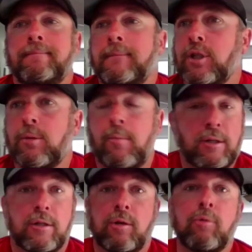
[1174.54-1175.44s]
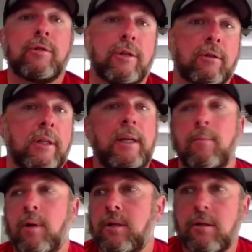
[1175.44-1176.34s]
there's a bunch of schools in your league, a
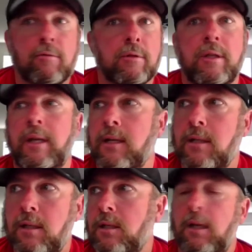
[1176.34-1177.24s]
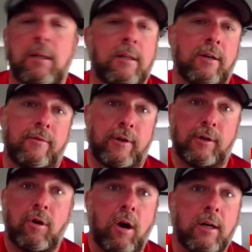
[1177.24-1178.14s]
bunch of schools in the SEC that
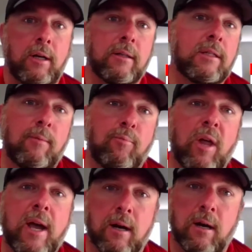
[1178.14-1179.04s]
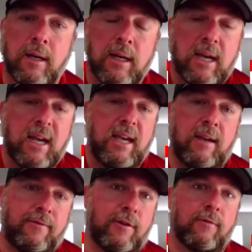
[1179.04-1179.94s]
are talking to the same player. And
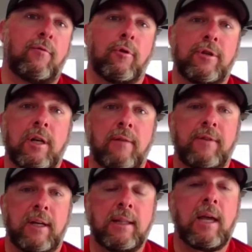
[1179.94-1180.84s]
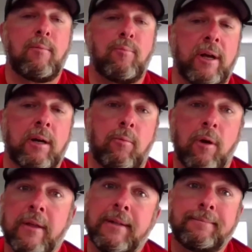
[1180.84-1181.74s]
if you're fortunate enough to get that player,
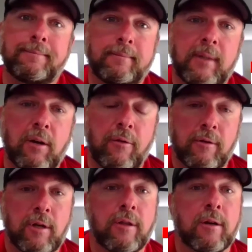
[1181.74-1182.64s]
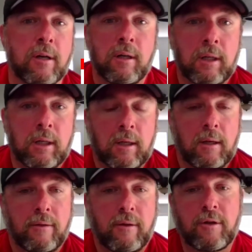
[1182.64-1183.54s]
well then, you know, those other
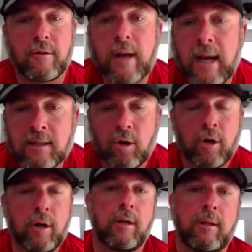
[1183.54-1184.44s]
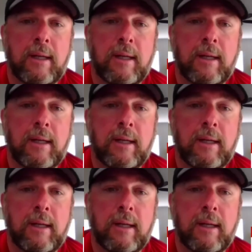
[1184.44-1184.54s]
guys aren't